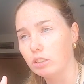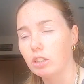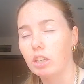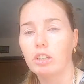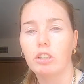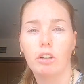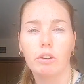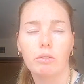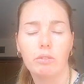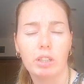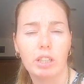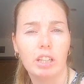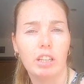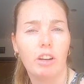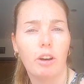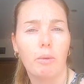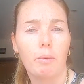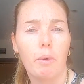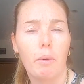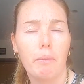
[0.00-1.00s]
I don't really
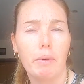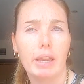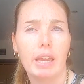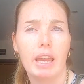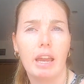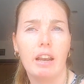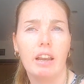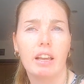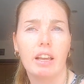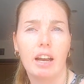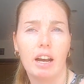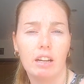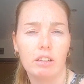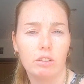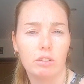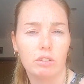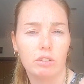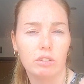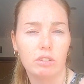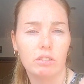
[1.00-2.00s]
know what we can and can't
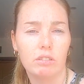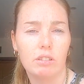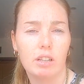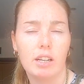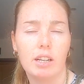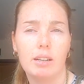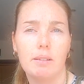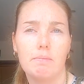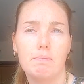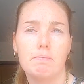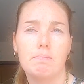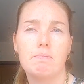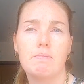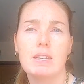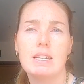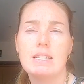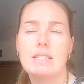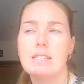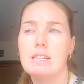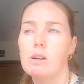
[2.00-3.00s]
do.
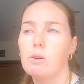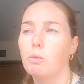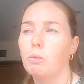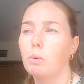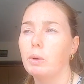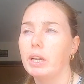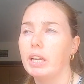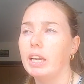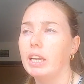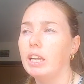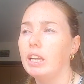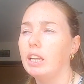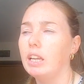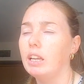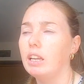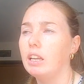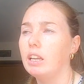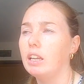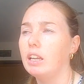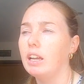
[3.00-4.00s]

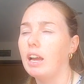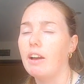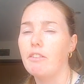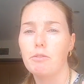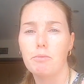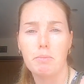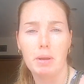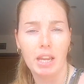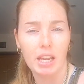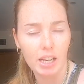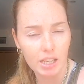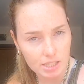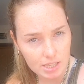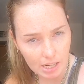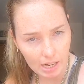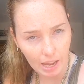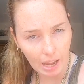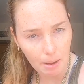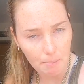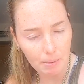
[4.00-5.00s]
We have a meeting
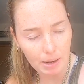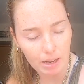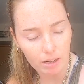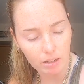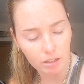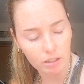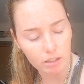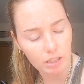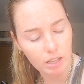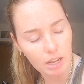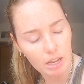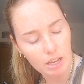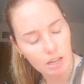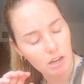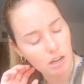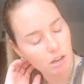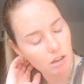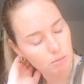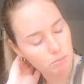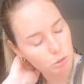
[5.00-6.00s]
today about it,
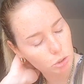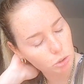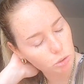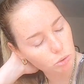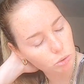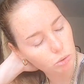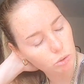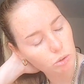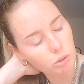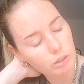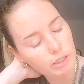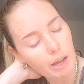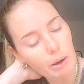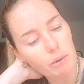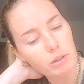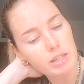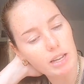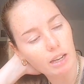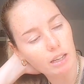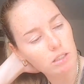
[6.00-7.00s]
and I'm sure they
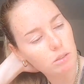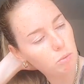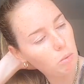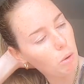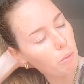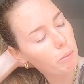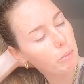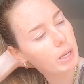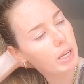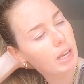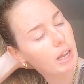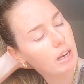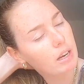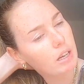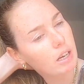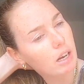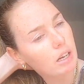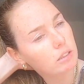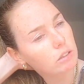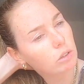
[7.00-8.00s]
will tell us what we can and
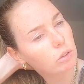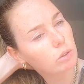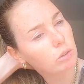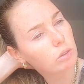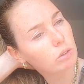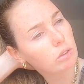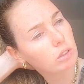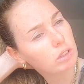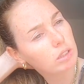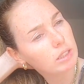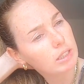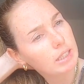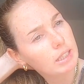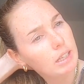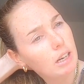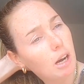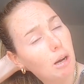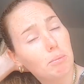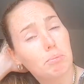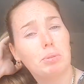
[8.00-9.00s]
can't do.
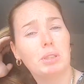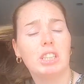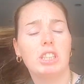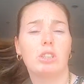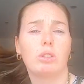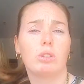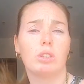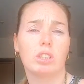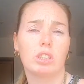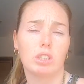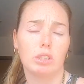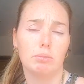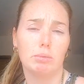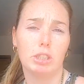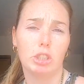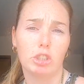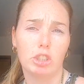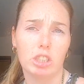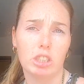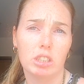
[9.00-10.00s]
I'm pretty sure it's going to be
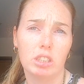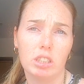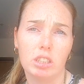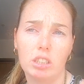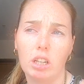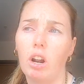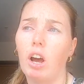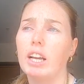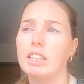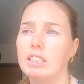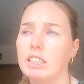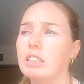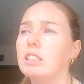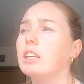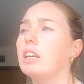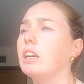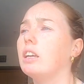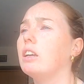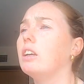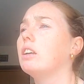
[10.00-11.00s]
strict. It's an
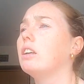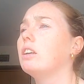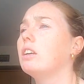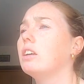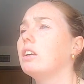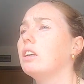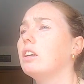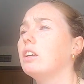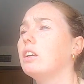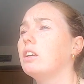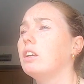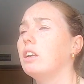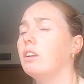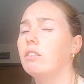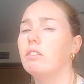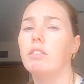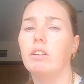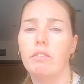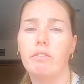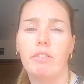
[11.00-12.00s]
ICC
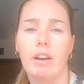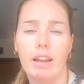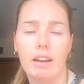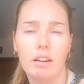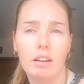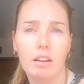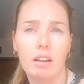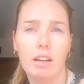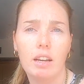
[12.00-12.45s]
event.